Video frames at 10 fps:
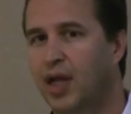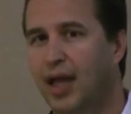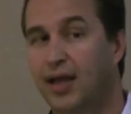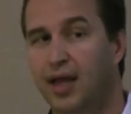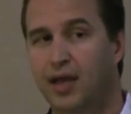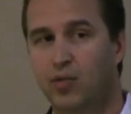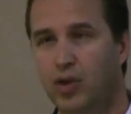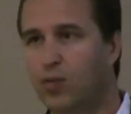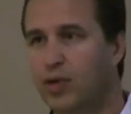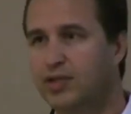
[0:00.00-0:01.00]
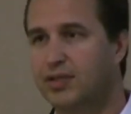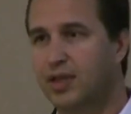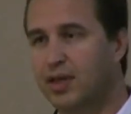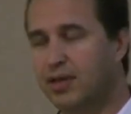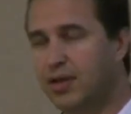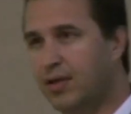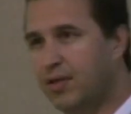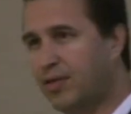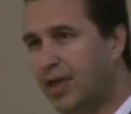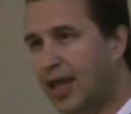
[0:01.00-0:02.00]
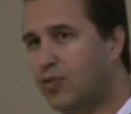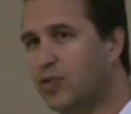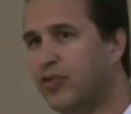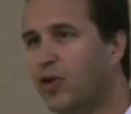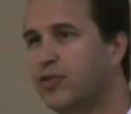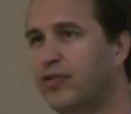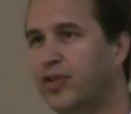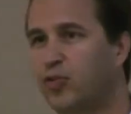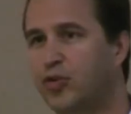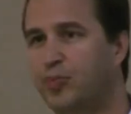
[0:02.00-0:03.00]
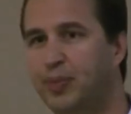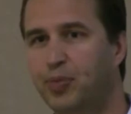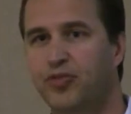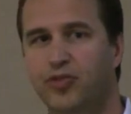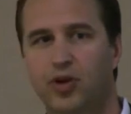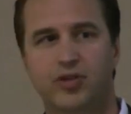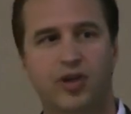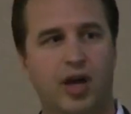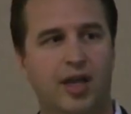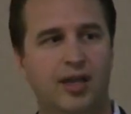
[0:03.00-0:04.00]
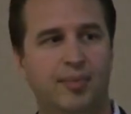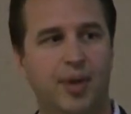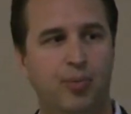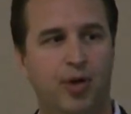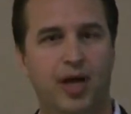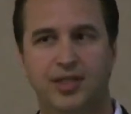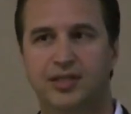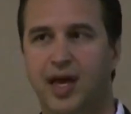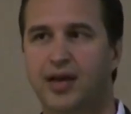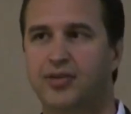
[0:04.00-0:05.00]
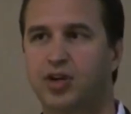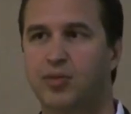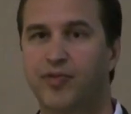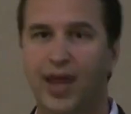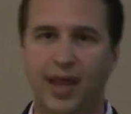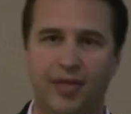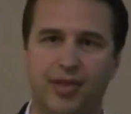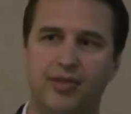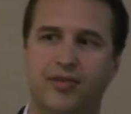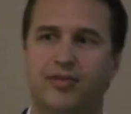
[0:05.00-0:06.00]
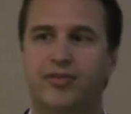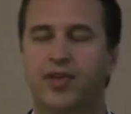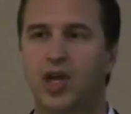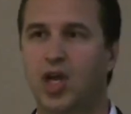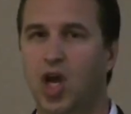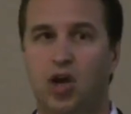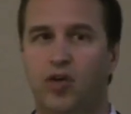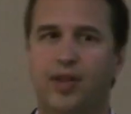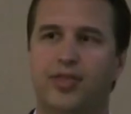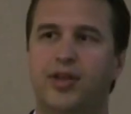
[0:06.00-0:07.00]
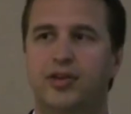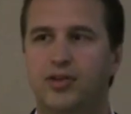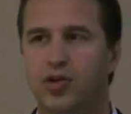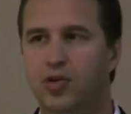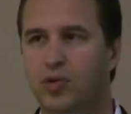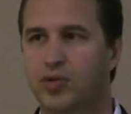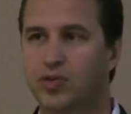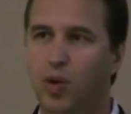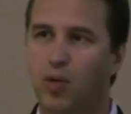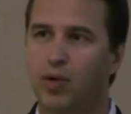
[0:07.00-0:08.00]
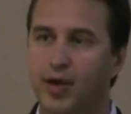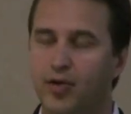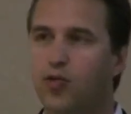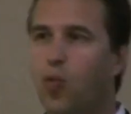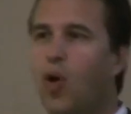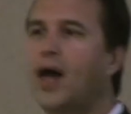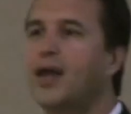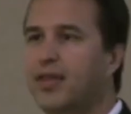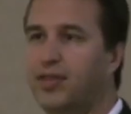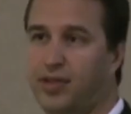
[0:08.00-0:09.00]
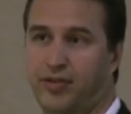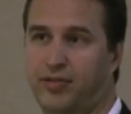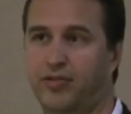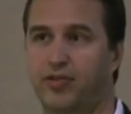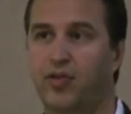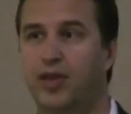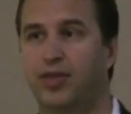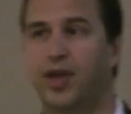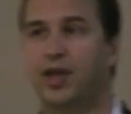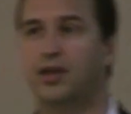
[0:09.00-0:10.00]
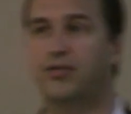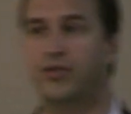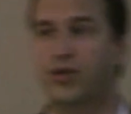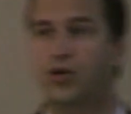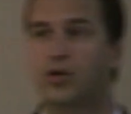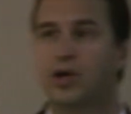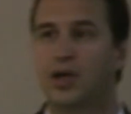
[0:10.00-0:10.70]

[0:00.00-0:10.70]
And, and it really was the, the, the end result of this was people started talking about projects not in terms of, hey, I think this is a great thing to do. It was, well, here's why I think this is a great thing to do.